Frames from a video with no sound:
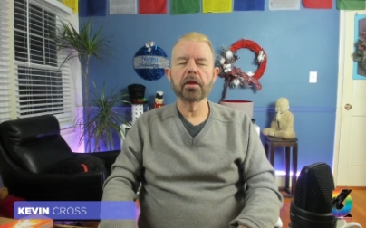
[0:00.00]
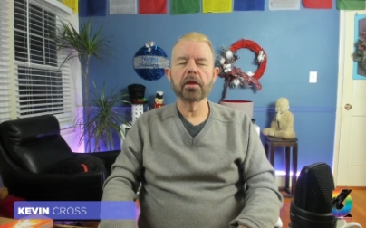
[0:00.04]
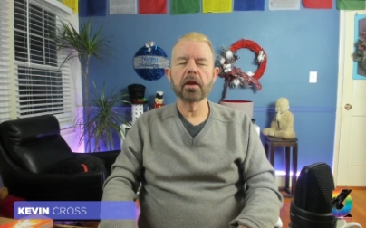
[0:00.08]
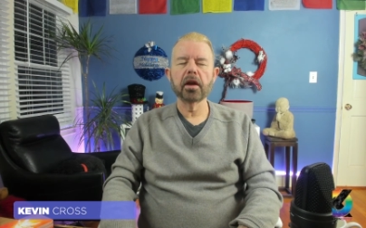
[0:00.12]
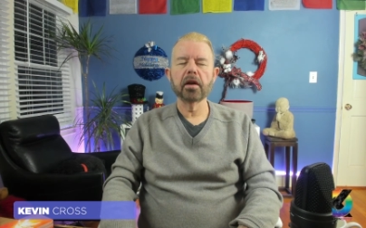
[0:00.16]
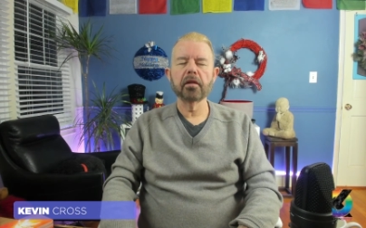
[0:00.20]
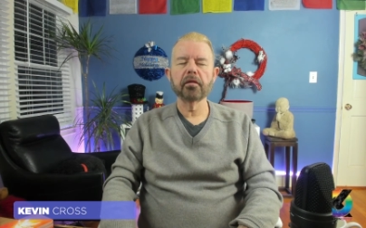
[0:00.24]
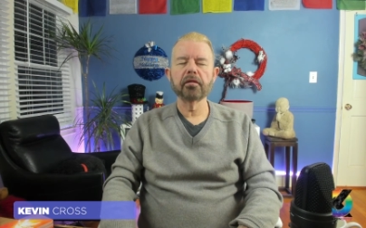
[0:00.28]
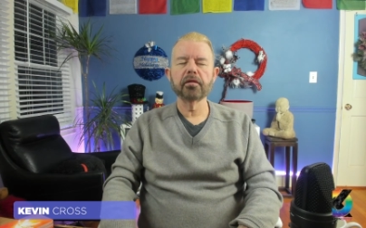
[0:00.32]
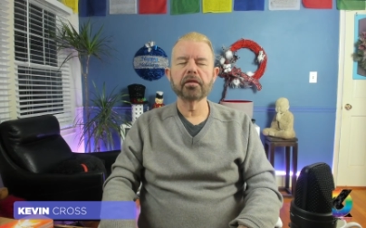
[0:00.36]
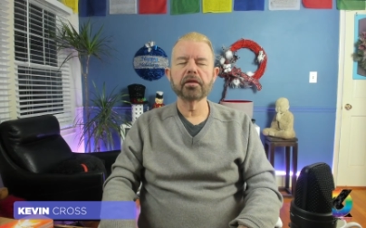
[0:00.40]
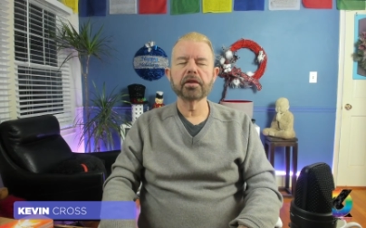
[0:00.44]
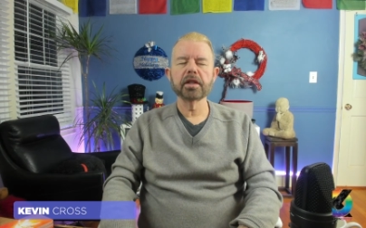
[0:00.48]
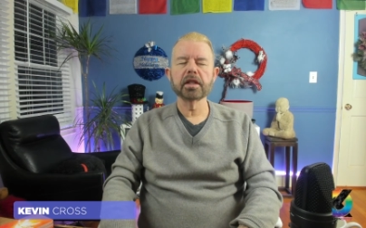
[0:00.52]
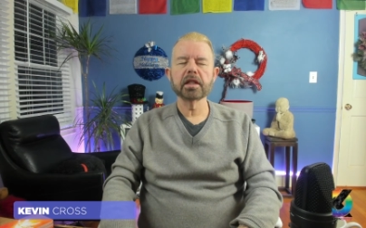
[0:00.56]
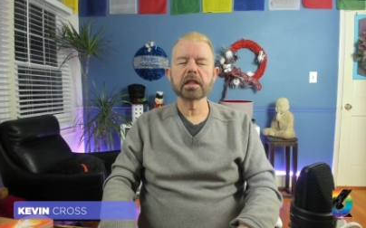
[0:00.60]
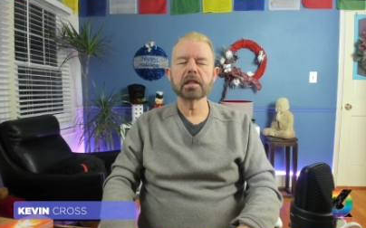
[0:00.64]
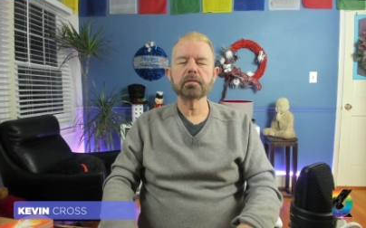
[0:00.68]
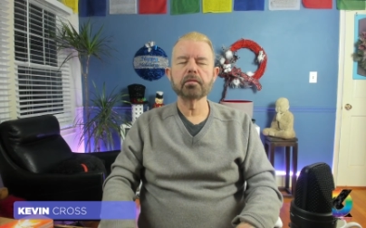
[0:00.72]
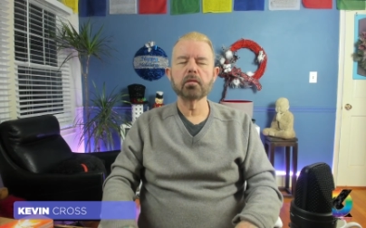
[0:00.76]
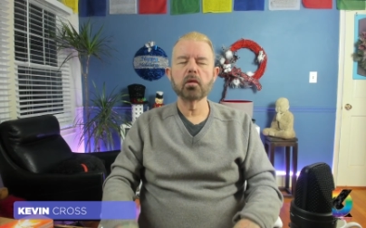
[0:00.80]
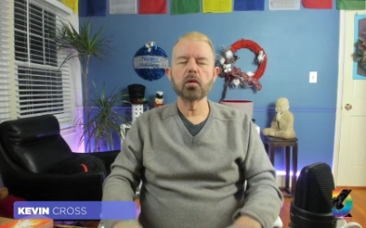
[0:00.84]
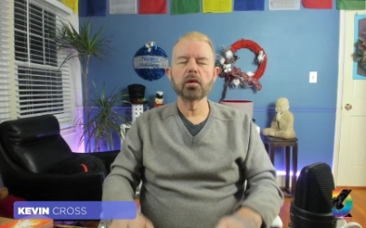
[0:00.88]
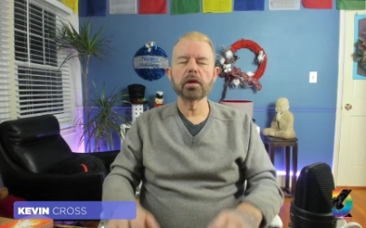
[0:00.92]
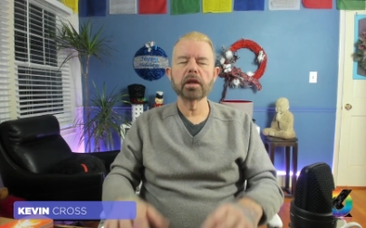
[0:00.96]
And for this
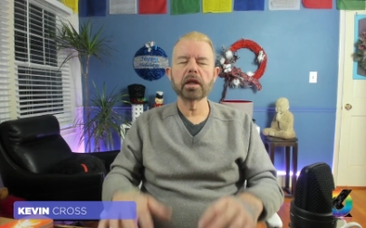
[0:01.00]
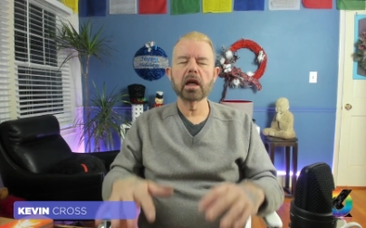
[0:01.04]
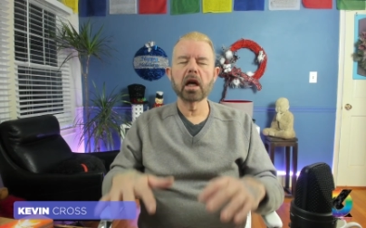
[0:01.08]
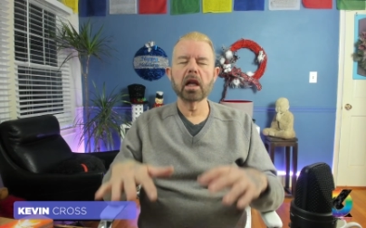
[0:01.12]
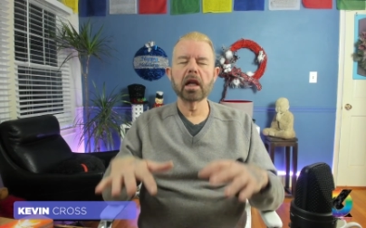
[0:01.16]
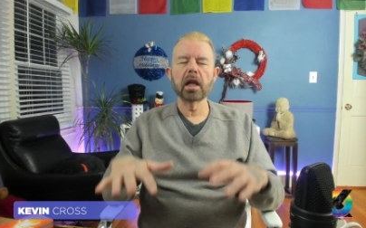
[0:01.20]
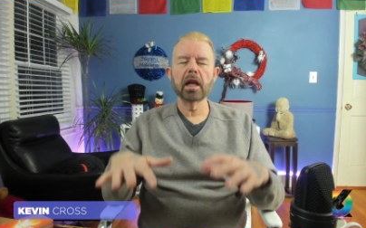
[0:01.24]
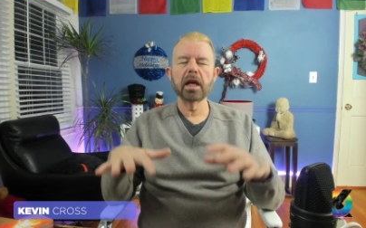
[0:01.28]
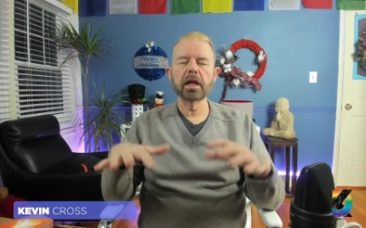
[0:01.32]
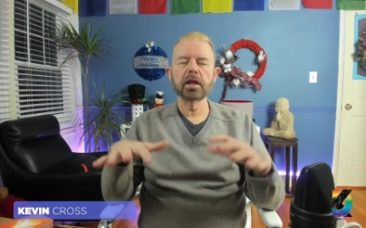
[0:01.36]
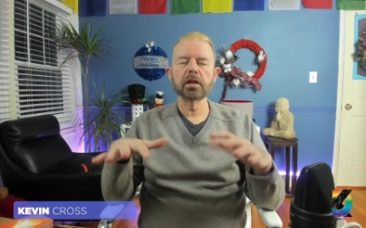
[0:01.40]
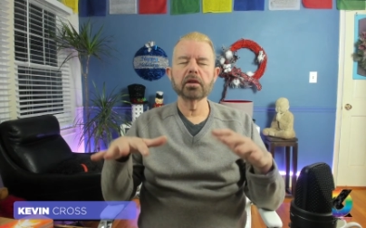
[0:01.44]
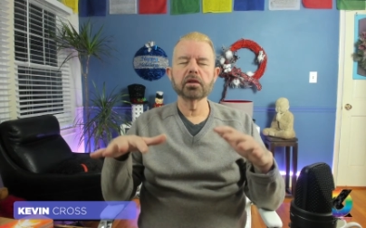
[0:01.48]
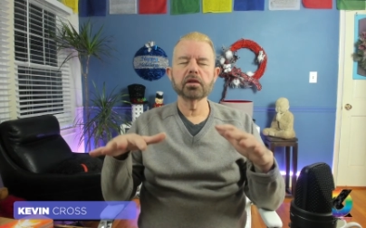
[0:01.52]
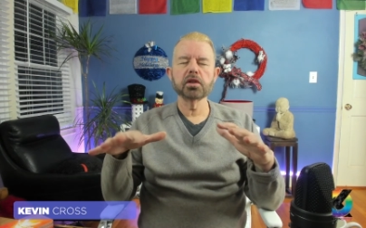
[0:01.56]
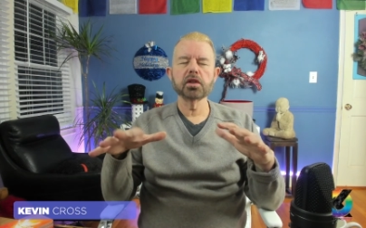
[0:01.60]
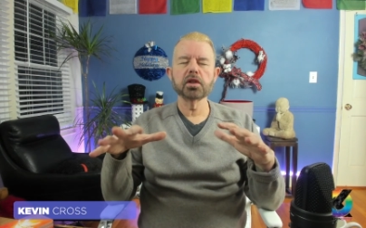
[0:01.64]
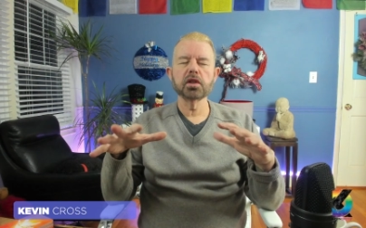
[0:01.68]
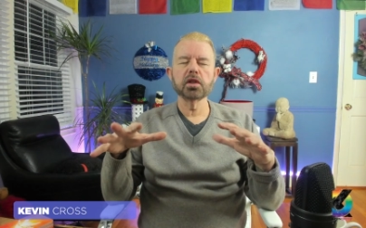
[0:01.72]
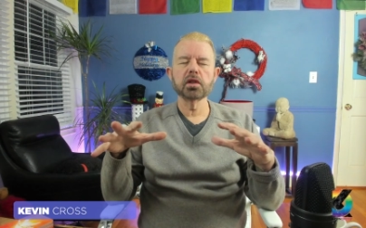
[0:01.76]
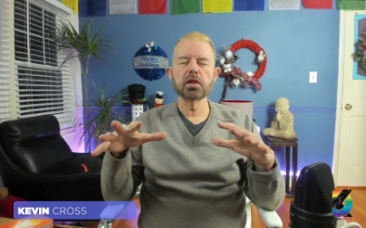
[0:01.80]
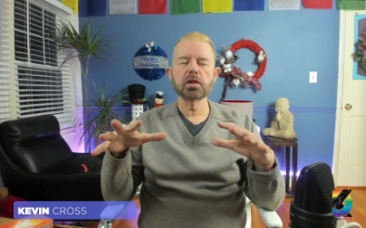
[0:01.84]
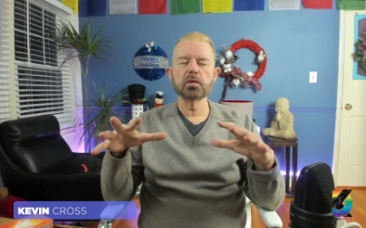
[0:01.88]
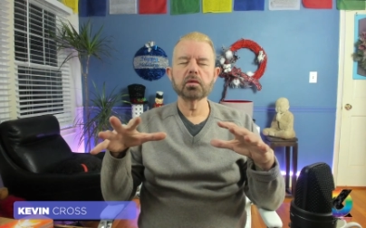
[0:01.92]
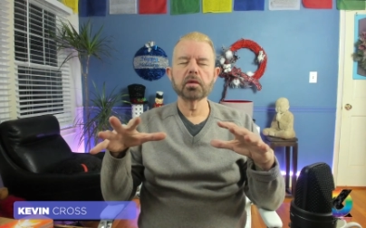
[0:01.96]
morning, I'll let you
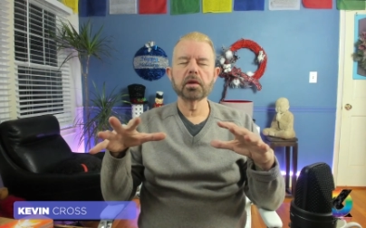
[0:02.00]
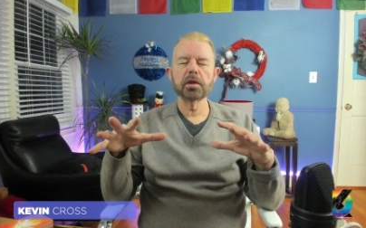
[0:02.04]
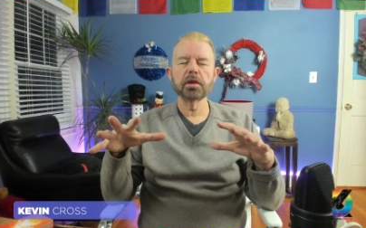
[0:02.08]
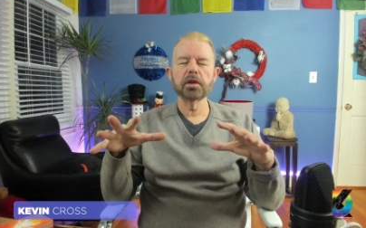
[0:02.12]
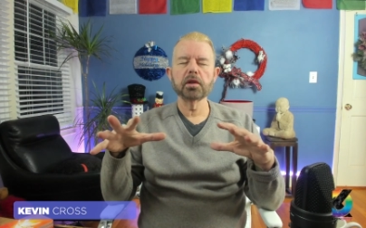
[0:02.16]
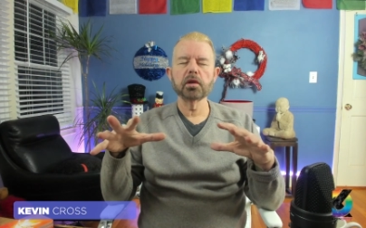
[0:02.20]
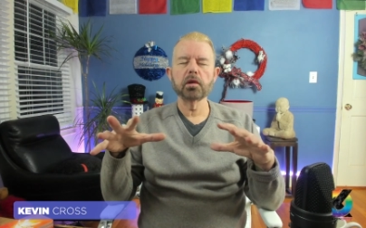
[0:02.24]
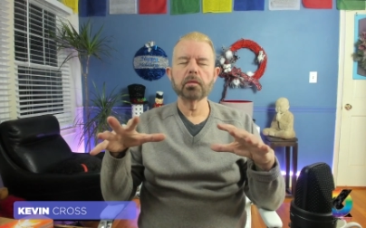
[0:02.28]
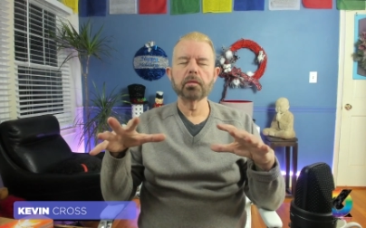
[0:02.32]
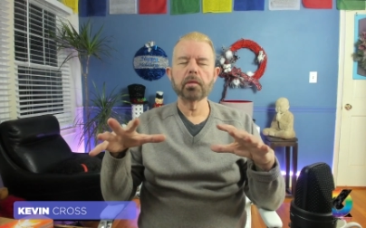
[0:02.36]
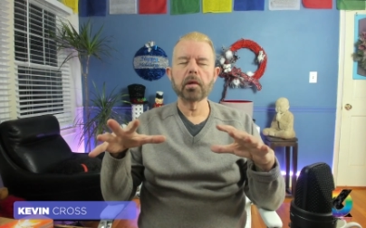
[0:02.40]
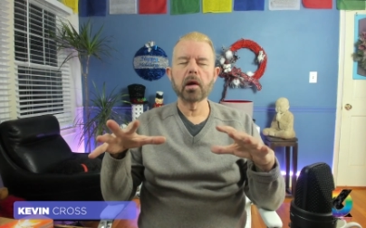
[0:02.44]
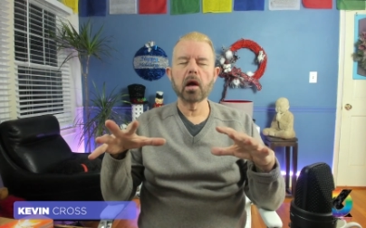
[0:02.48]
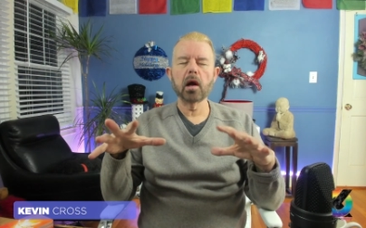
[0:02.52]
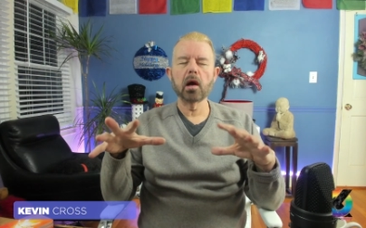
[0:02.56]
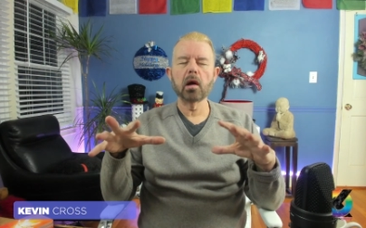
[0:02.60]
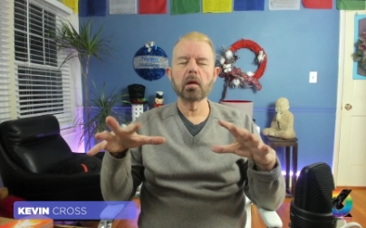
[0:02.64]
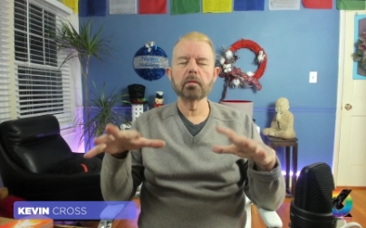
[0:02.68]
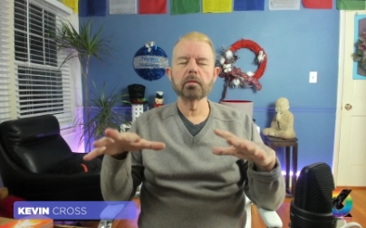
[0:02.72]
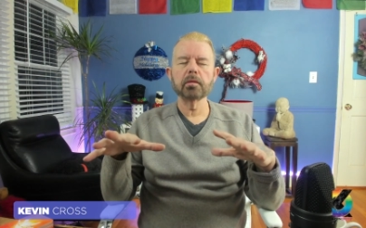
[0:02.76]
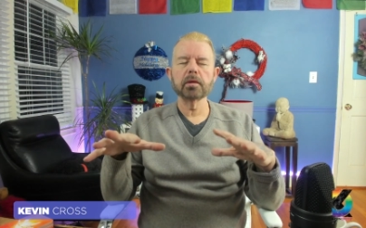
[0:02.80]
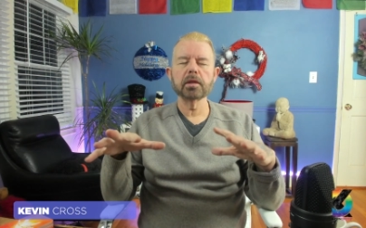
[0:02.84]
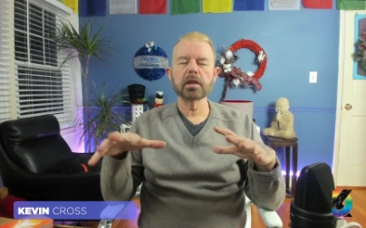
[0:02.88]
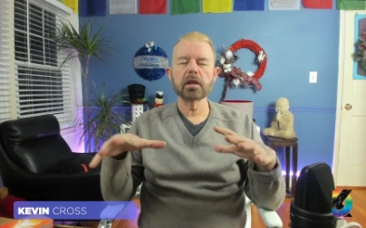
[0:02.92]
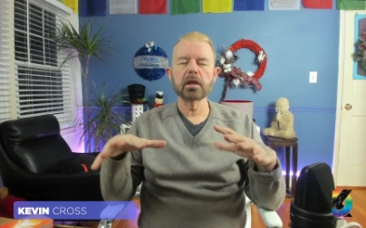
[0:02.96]
choose whether your
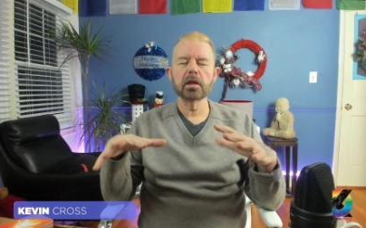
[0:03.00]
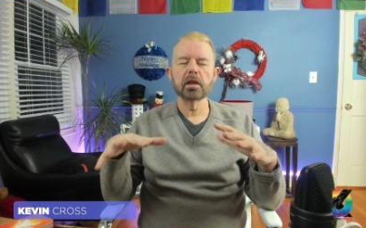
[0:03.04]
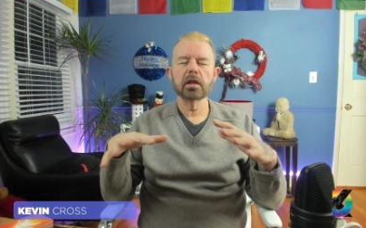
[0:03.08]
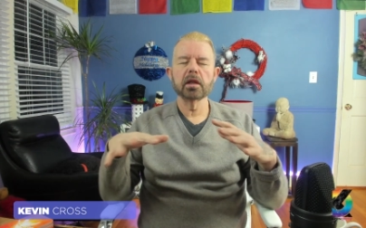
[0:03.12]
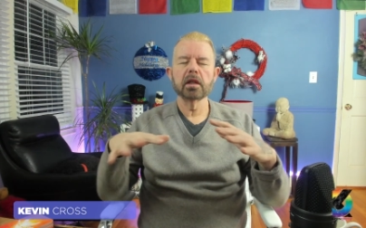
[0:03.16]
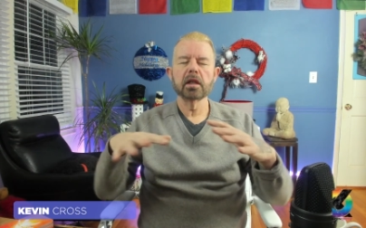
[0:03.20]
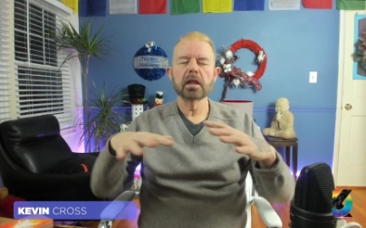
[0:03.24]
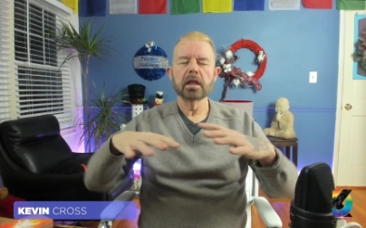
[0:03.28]
palms are